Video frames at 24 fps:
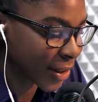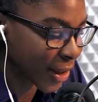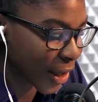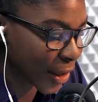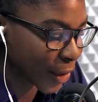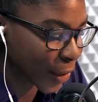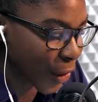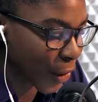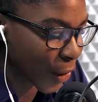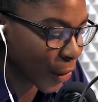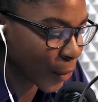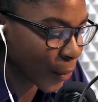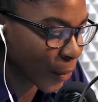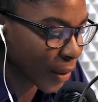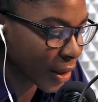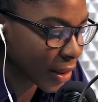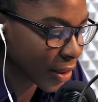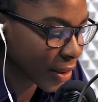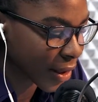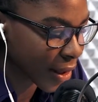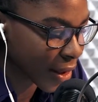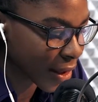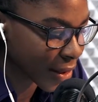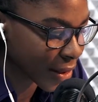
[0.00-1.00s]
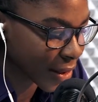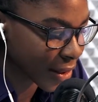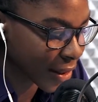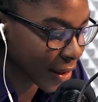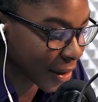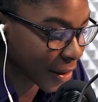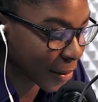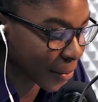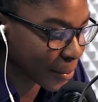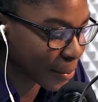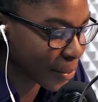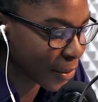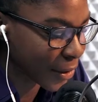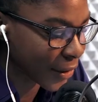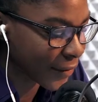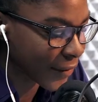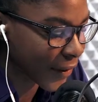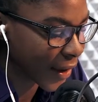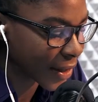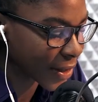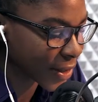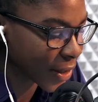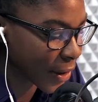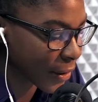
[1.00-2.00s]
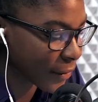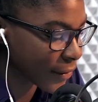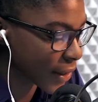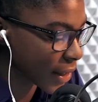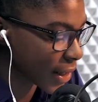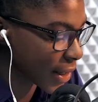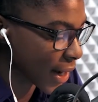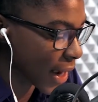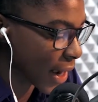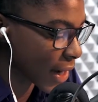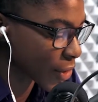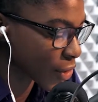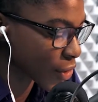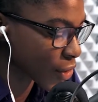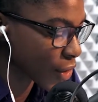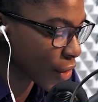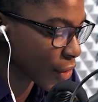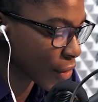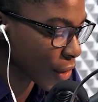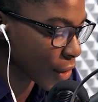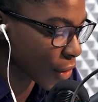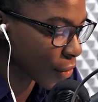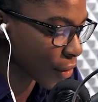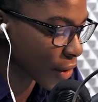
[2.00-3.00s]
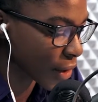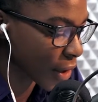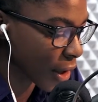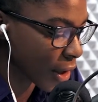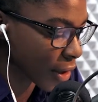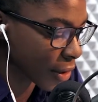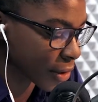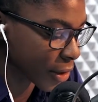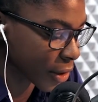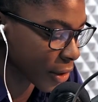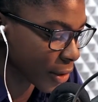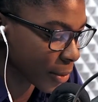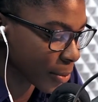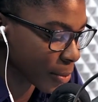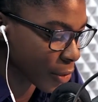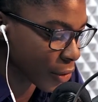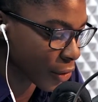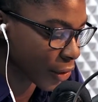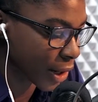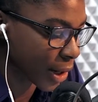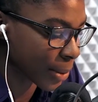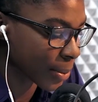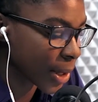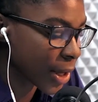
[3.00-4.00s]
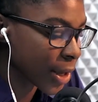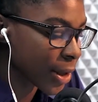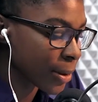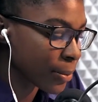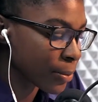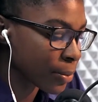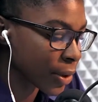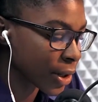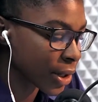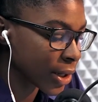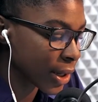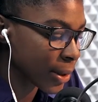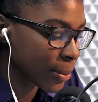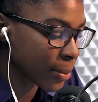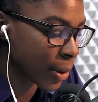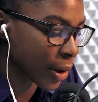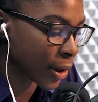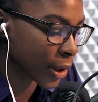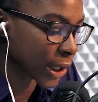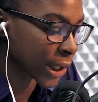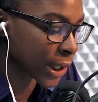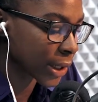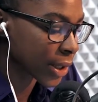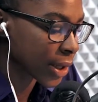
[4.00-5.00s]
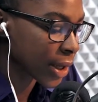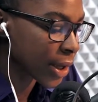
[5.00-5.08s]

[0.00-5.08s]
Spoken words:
along with the prefect of the National Youth Culinary Program, Brittany Bodden.